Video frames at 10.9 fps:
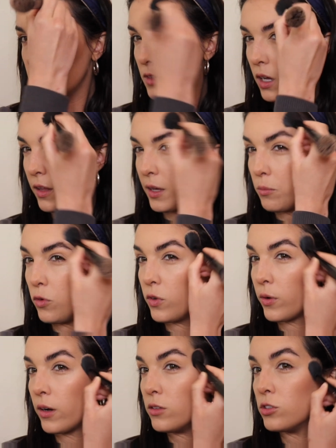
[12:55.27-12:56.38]
I like moving
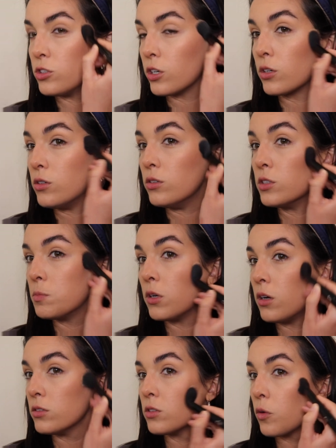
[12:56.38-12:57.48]
around in circles, but
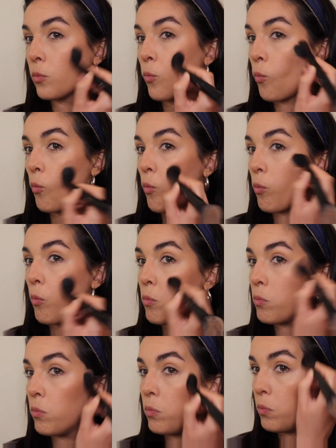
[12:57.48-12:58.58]
also
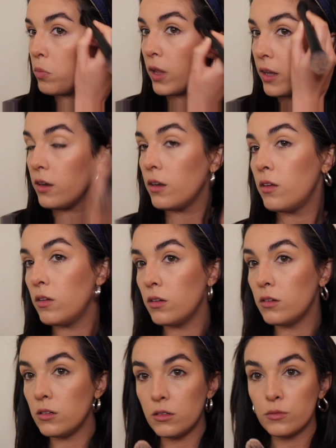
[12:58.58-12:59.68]
blend
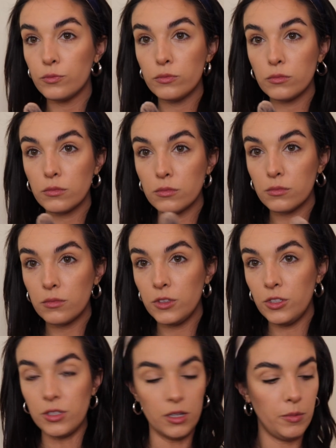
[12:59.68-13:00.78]

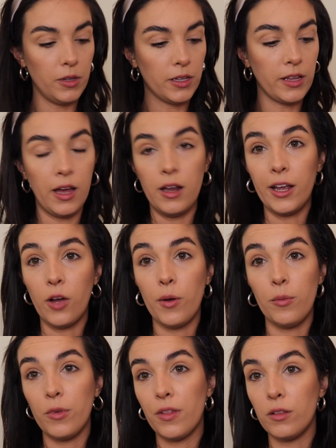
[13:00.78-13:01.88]
just a little bit like that. I go
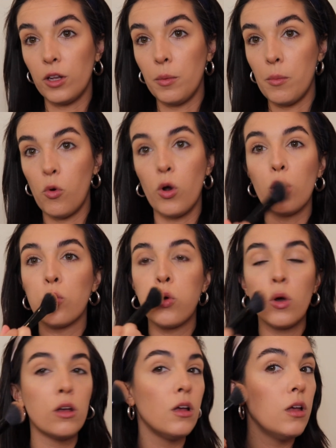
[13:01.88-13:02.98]
in with a little bit more
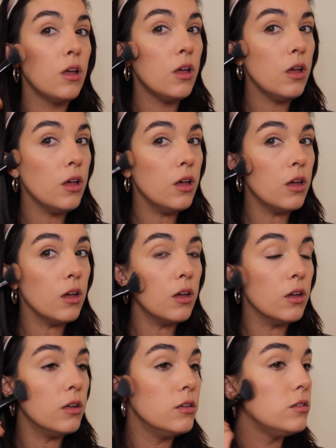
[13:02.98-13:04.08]

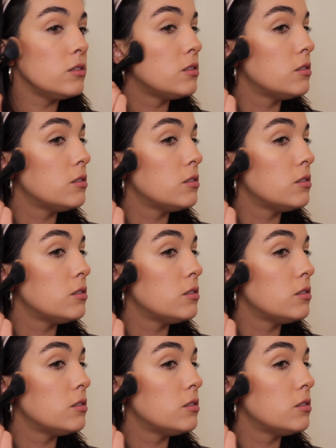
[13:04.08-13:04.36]
and